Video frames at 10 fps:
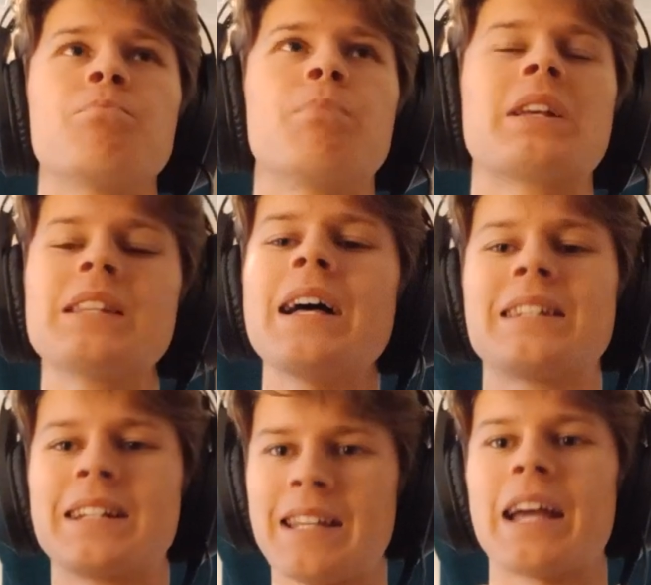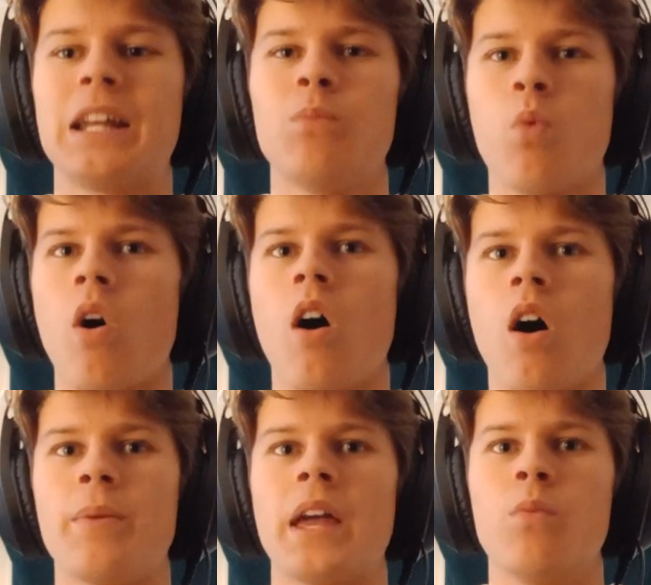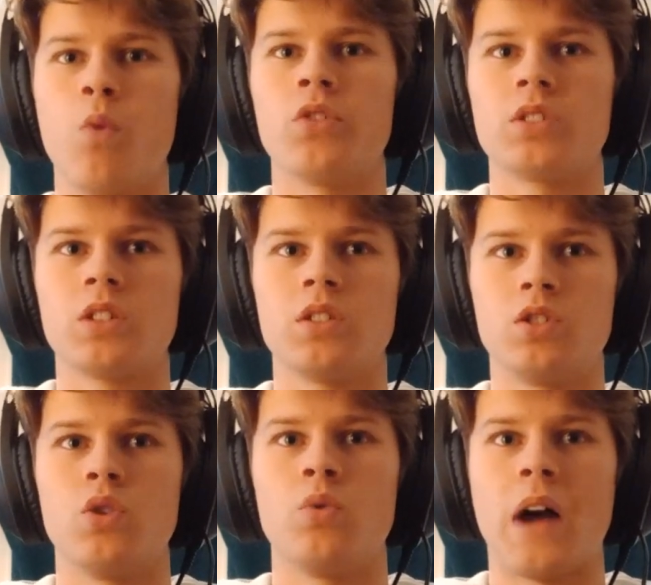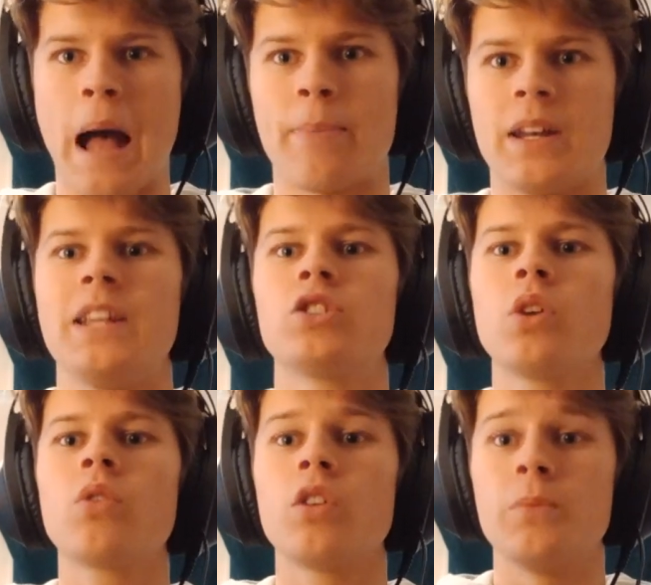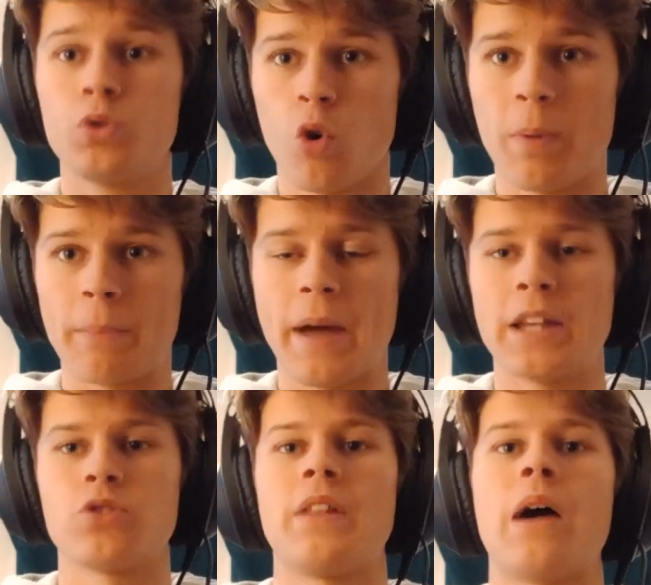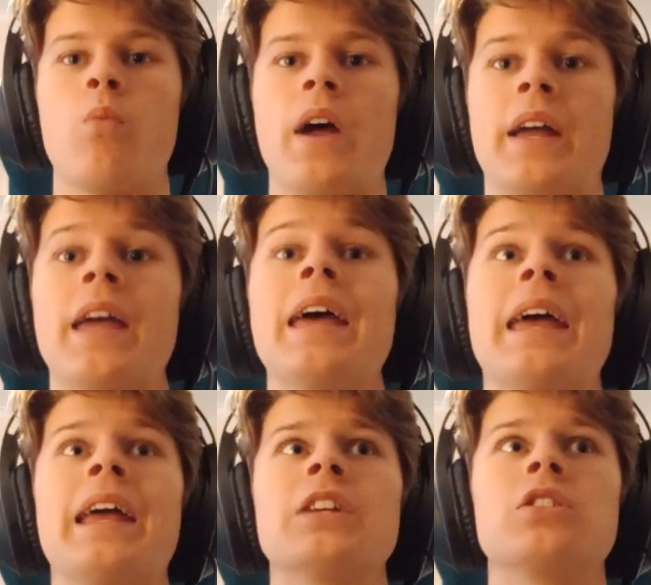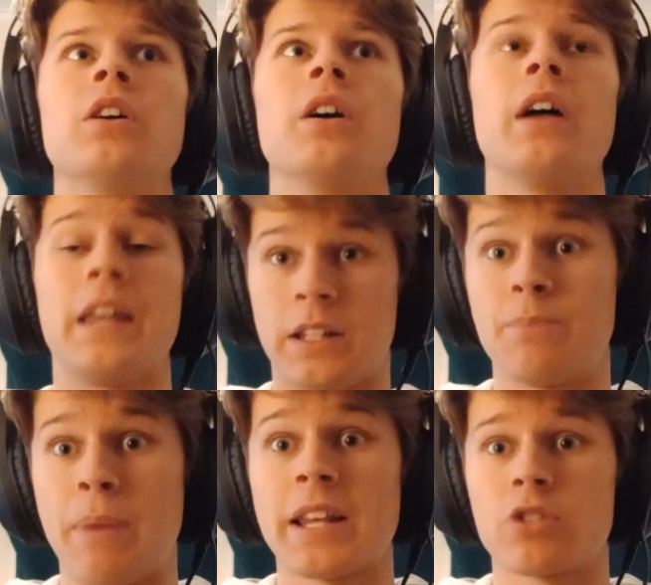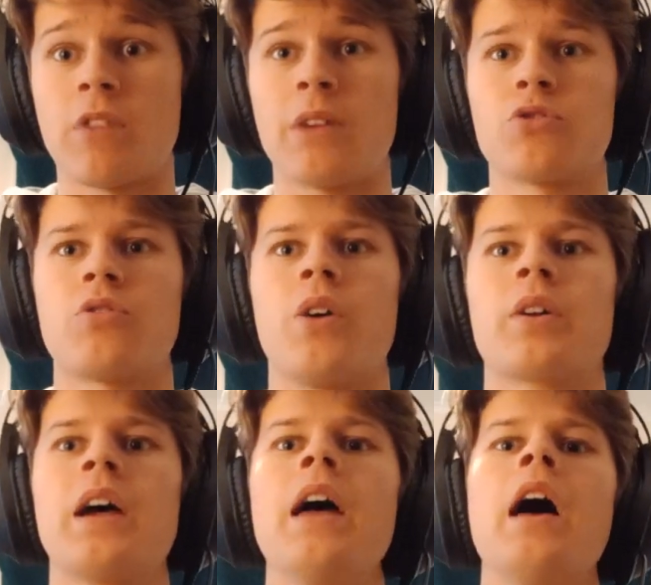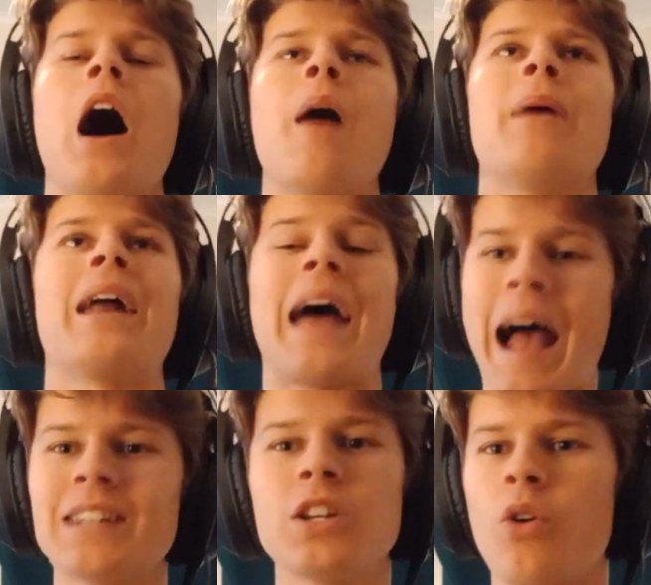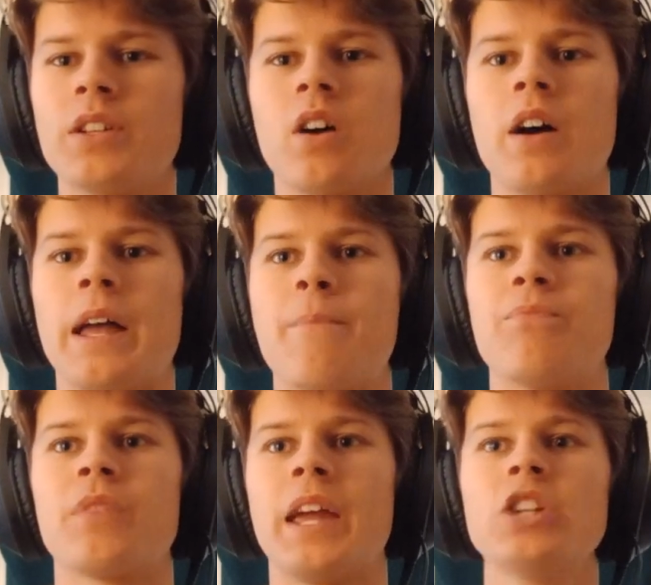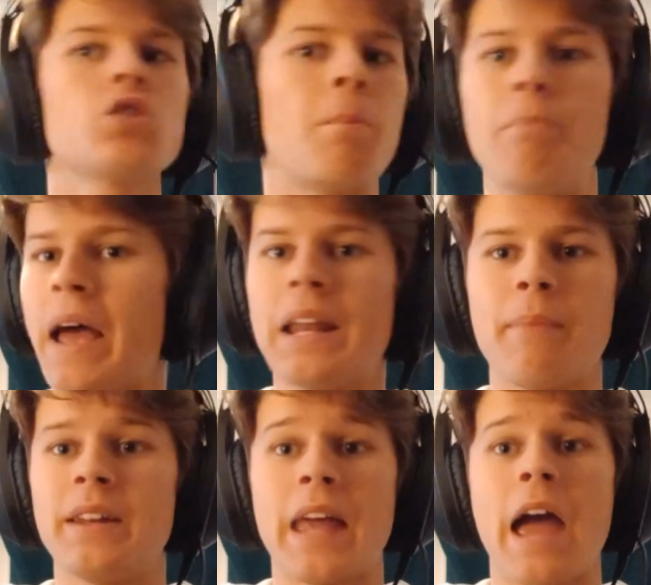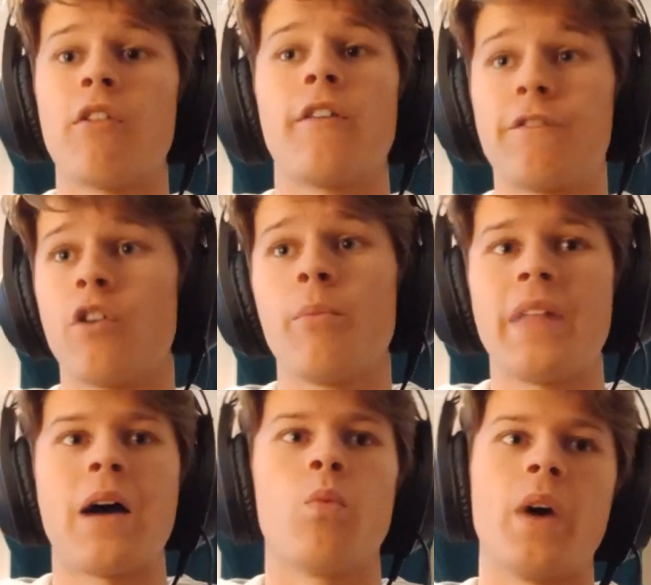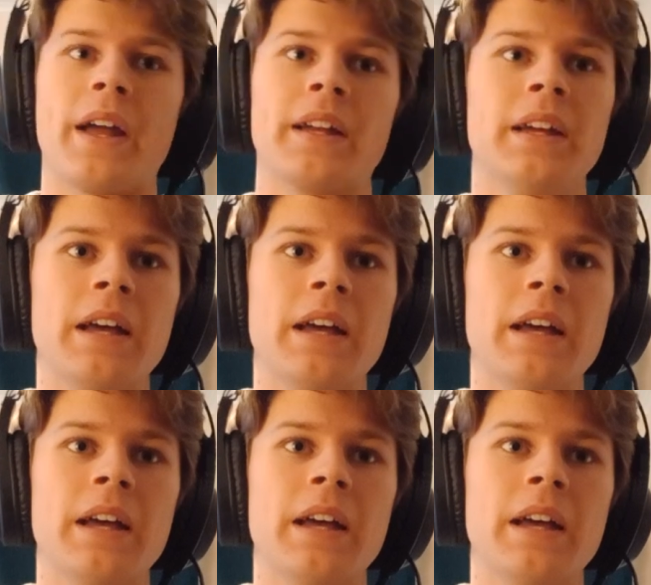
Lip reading: because that is exactly what RBA wants to happen. He's so good at absorbing pace on that wing. It is his best ground stroke, and as he got his eye in, he just barely made an error from that wing.